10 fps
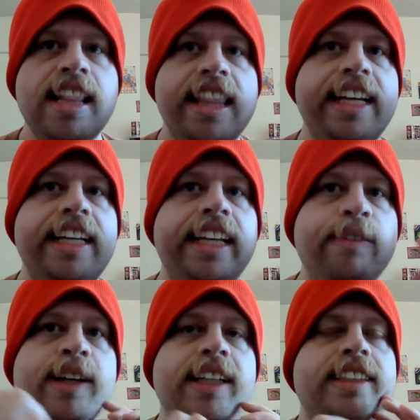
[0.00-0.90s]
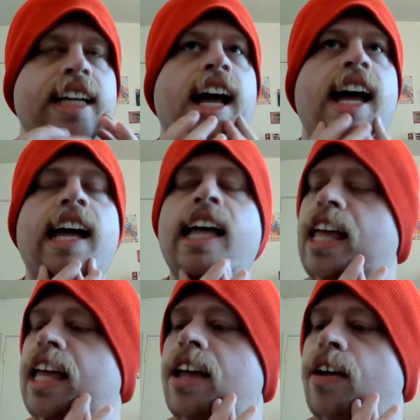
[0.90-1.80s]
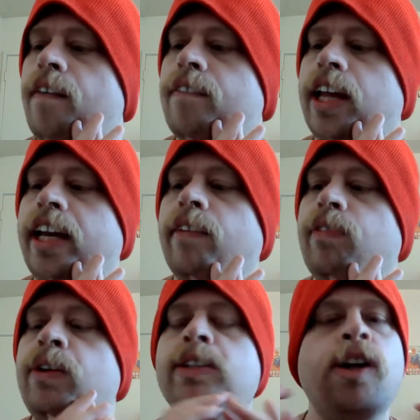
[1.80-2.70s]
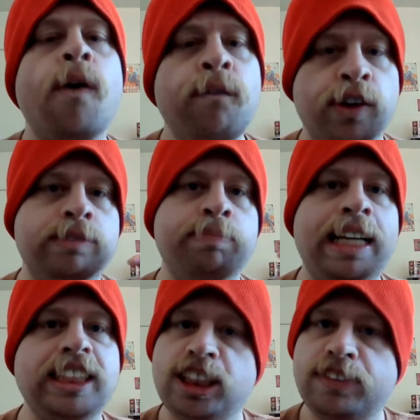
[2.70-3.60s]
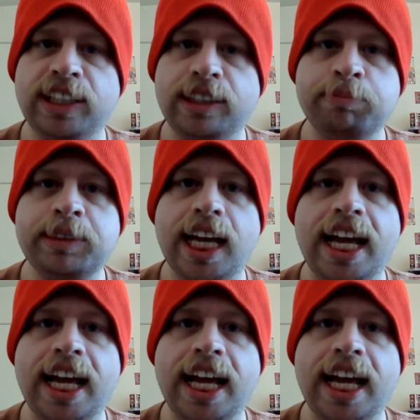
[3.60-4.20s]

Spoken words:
that he was he was known for his message films,